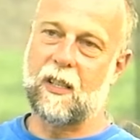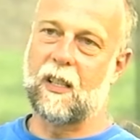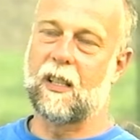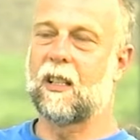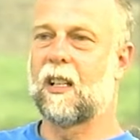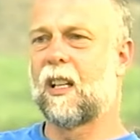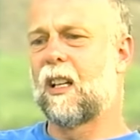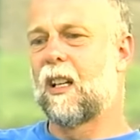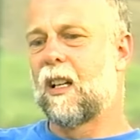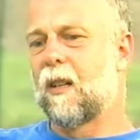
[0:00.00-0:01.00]
in the
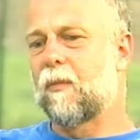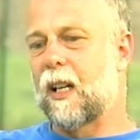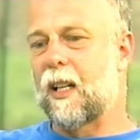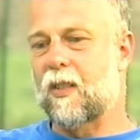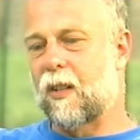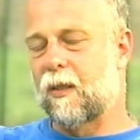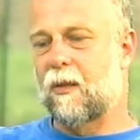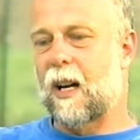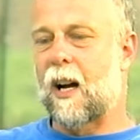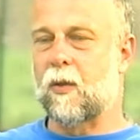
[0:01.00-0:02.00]
place on the
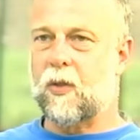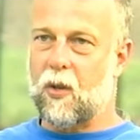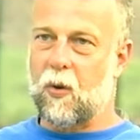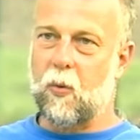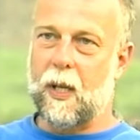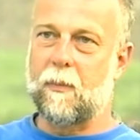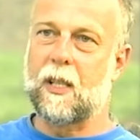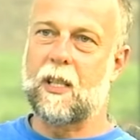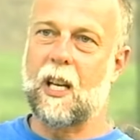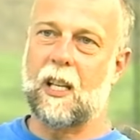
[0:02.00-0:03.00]
ground, so we had
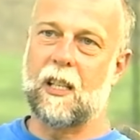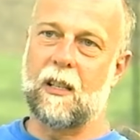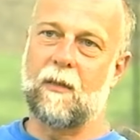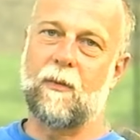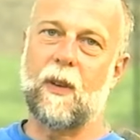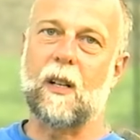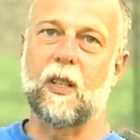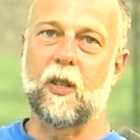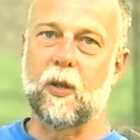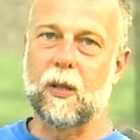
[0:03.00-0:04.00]
been taken in
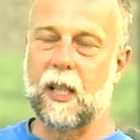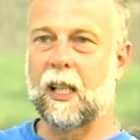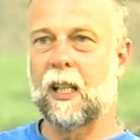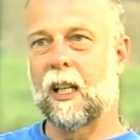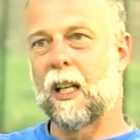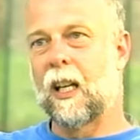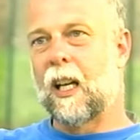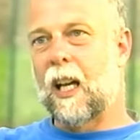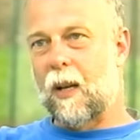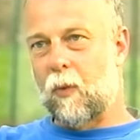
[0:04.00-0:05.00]
fairly early,
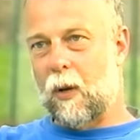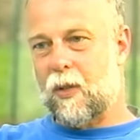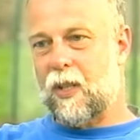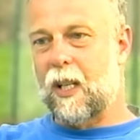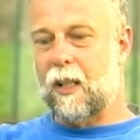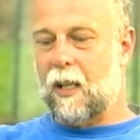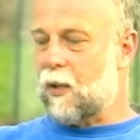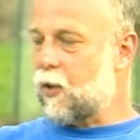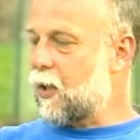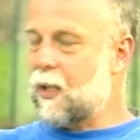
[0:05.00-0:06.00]
and we were sitting
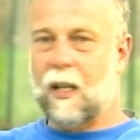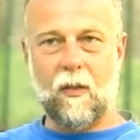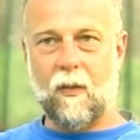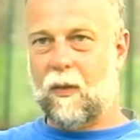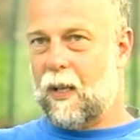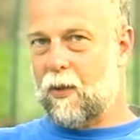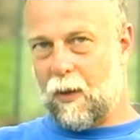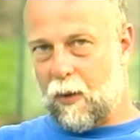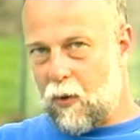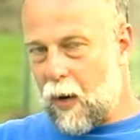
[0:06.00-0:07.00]
there. Just things are
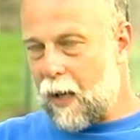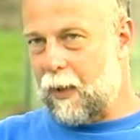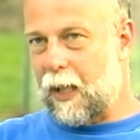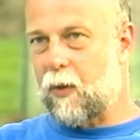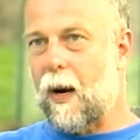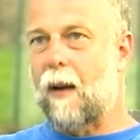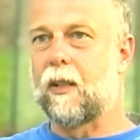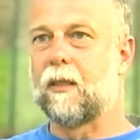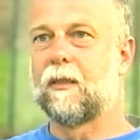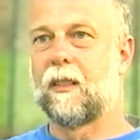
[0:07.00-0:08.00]
incredibly
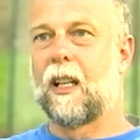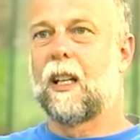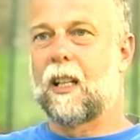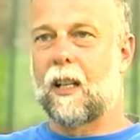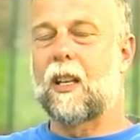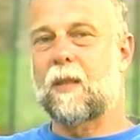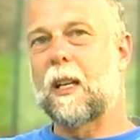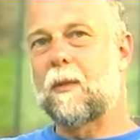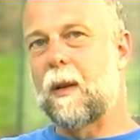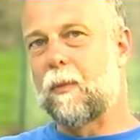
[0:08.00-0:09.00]
crowded. They
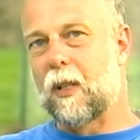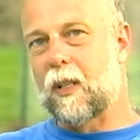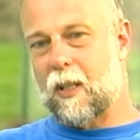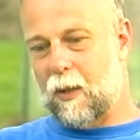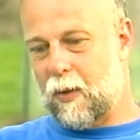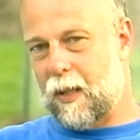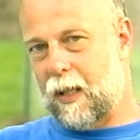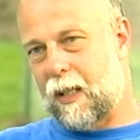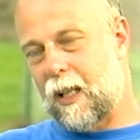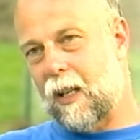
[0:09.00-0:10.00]
space people as
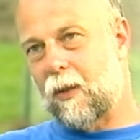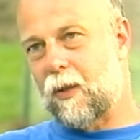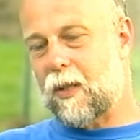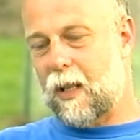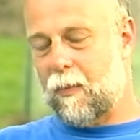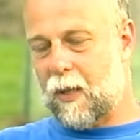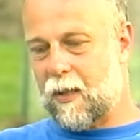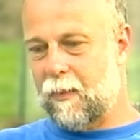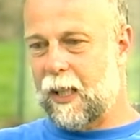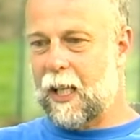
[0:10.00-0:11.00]
closely together as they
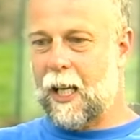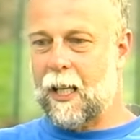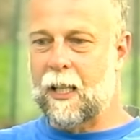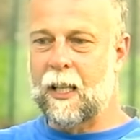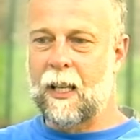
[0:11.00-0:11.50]
possibly can,